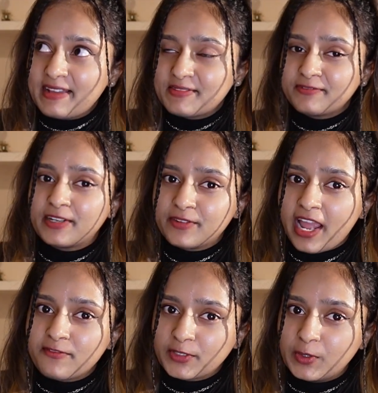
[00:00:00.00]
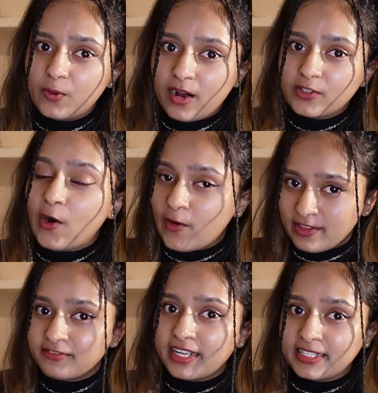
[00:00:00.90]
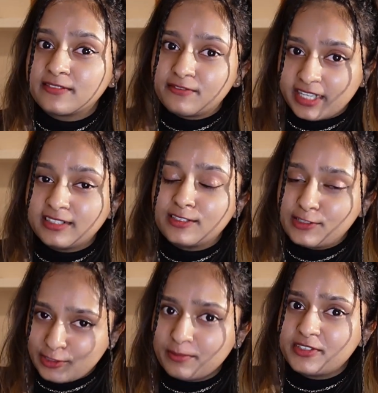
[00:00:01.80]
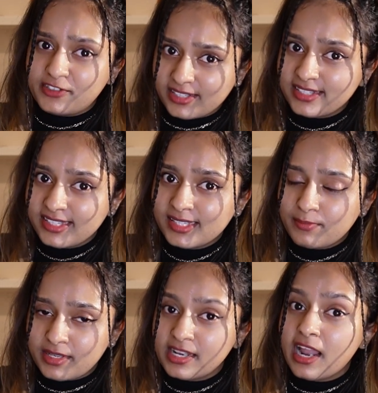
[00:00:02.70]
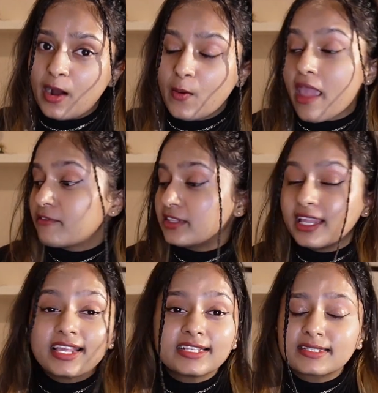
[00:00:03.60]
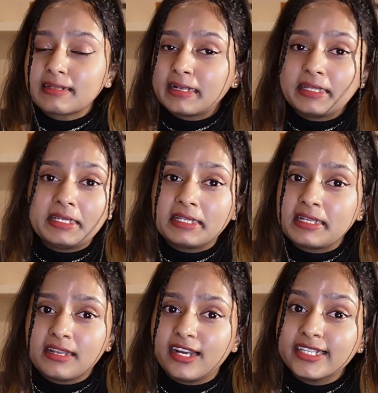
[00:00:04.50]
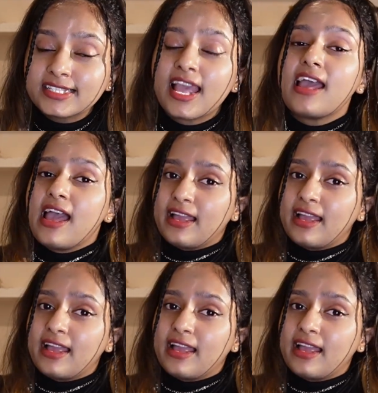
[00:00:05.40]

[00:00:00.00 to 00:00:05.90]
I mean, whenever I have to go out, all I find is wrinkled stupid dresses, but now everything is clean and nice.